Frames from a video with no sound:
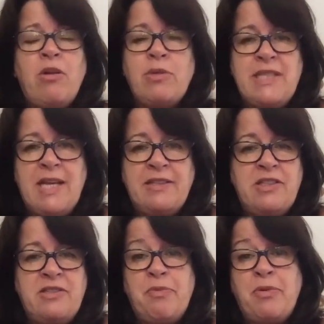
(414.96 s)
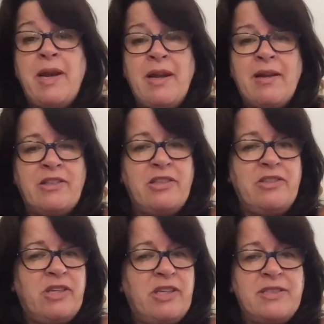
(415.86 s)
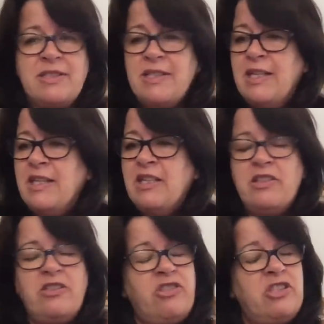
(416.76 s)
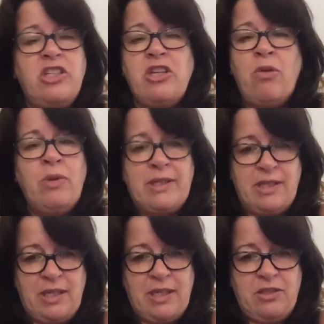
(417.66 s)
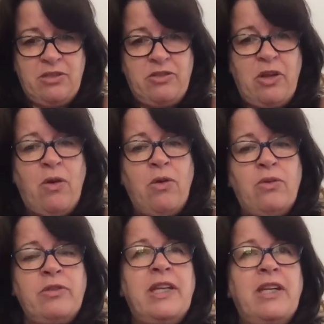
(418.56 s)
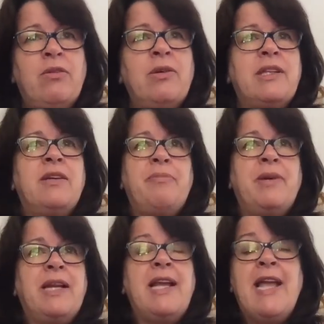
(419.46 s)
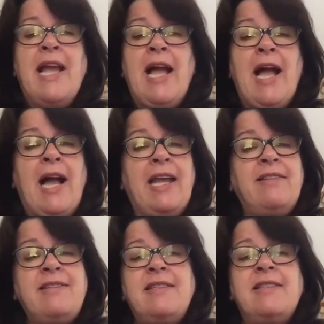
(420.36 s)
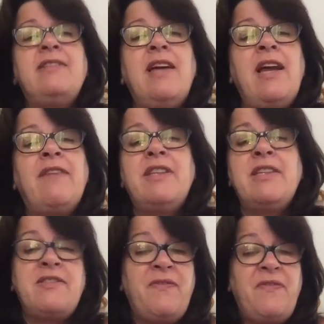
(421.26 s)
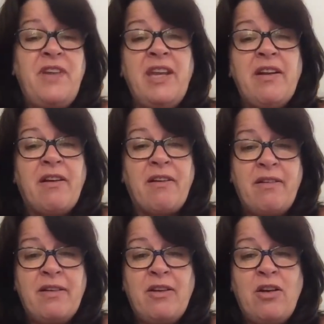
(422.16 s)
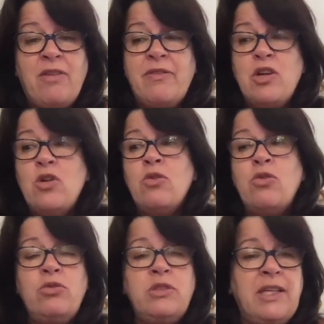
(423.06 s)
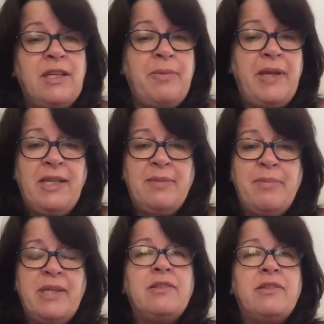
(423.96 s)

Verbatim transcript: I've always had this prayer to just, to just go with it, totally go with it. But I still have this fear of who's going to pay the